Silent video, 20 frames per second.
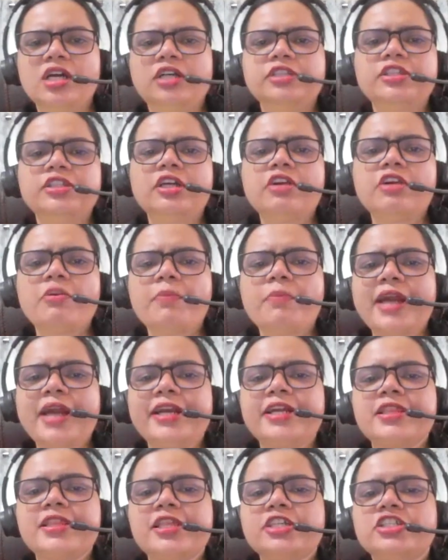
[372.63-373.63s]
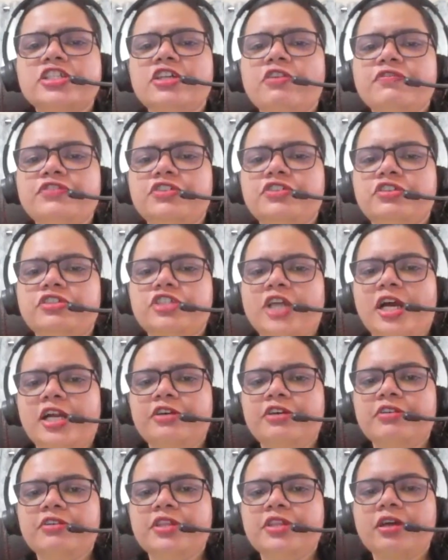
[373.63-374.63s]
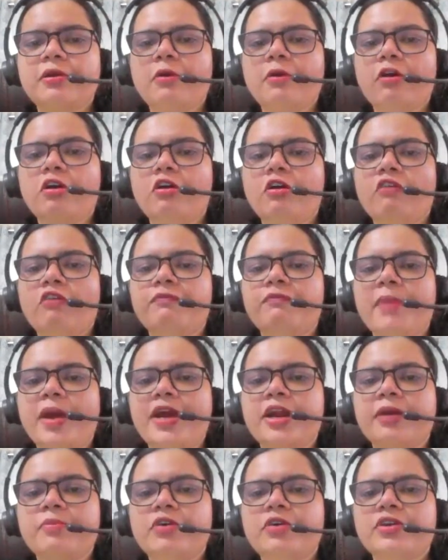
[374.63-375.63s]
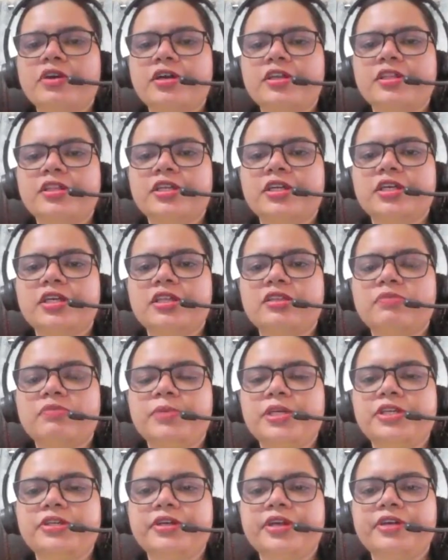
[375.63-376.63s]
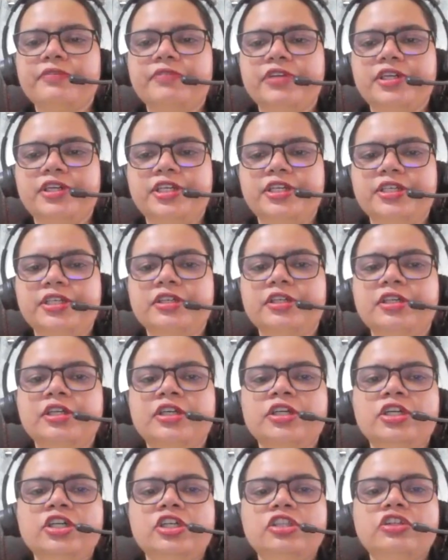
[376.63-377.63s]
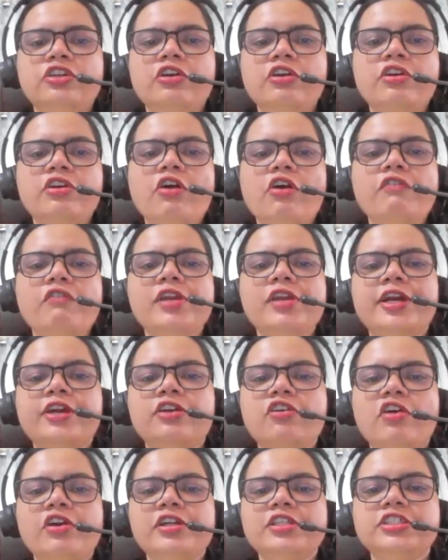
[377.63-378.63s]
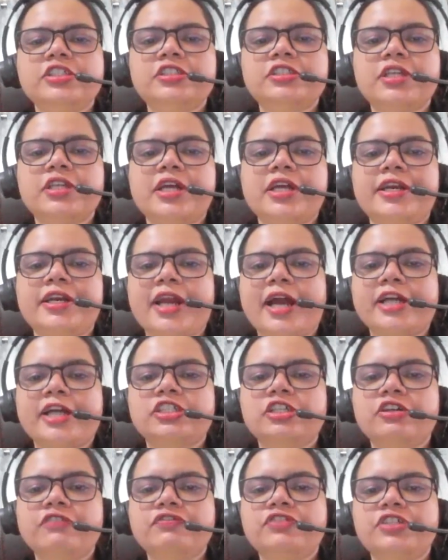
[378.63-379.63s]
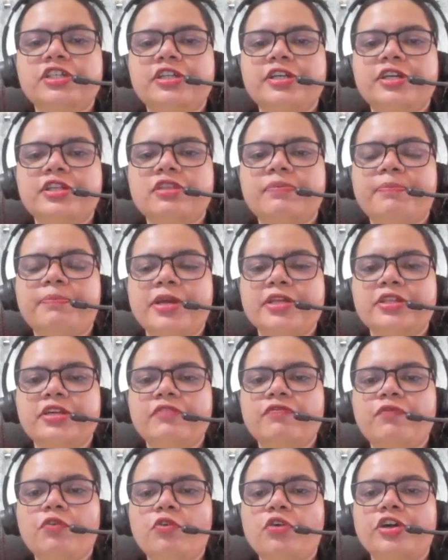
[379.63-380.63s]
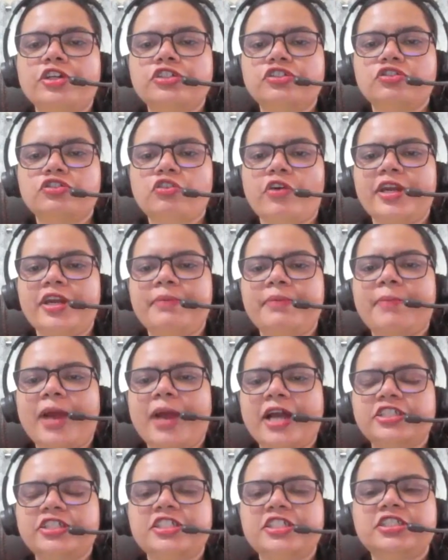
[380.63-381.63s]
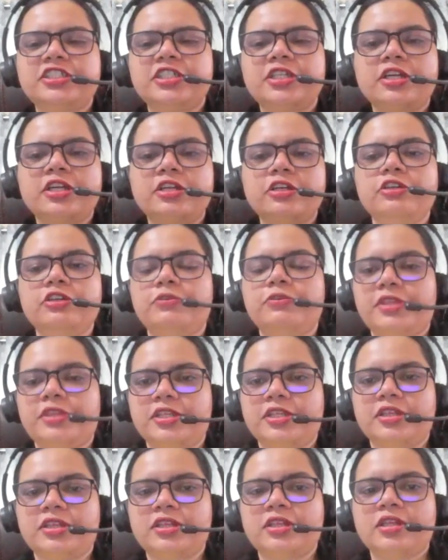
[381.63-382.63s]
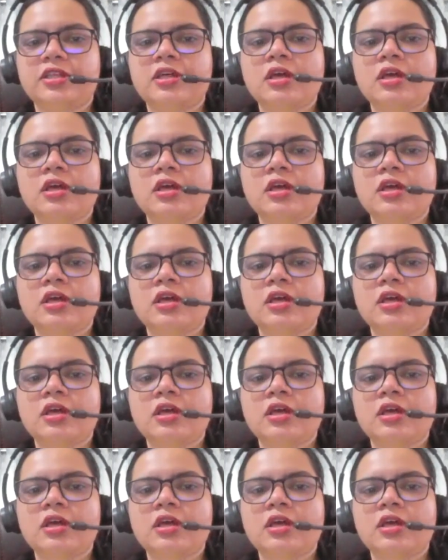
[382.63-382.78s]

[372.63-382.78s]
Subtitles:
The romanticization of childhood of paramount concern is Peter and Wendy. The novel acknowledges the attraction of children's present focus, joy, imagination, and innocence,